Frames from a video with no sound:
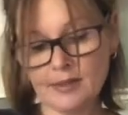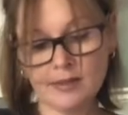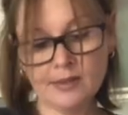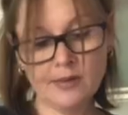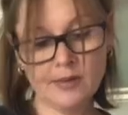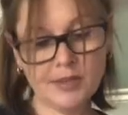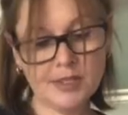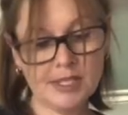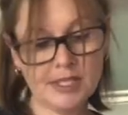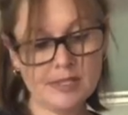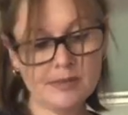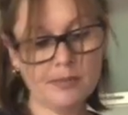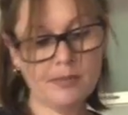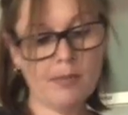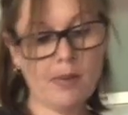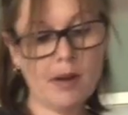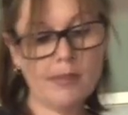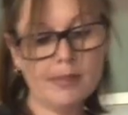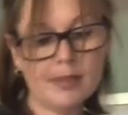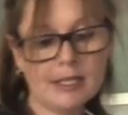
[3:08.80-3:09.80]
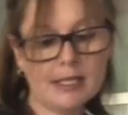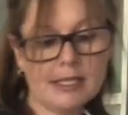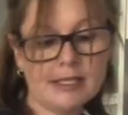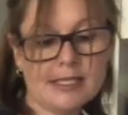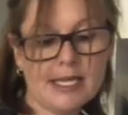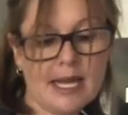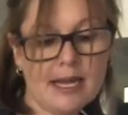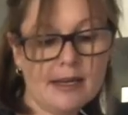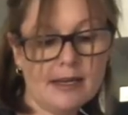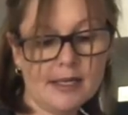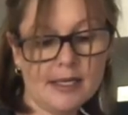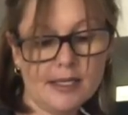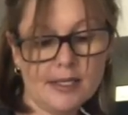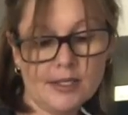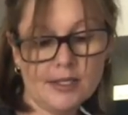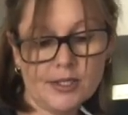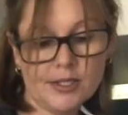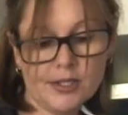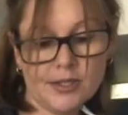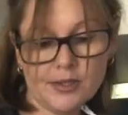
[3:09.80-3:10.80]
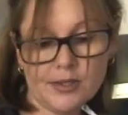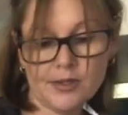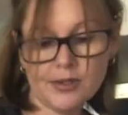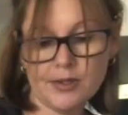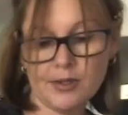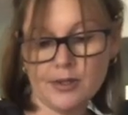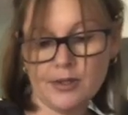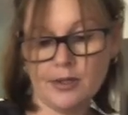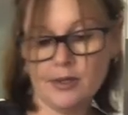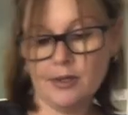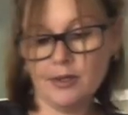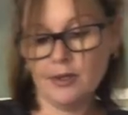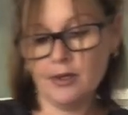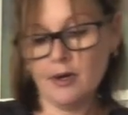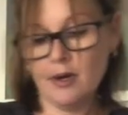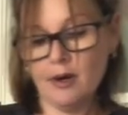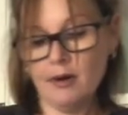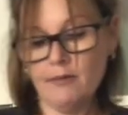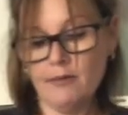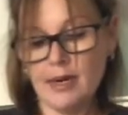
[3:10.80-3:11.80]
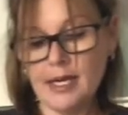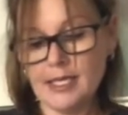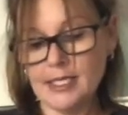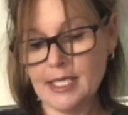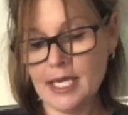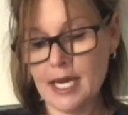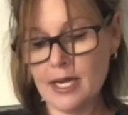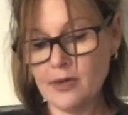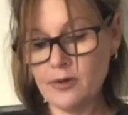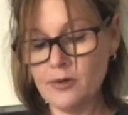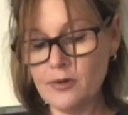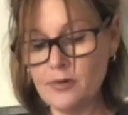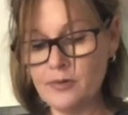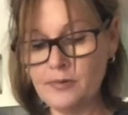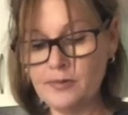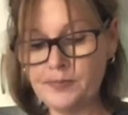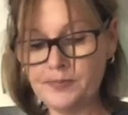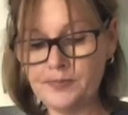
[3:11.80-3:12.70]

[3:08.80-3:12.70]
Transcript: So we're just popping this out into a rectangle.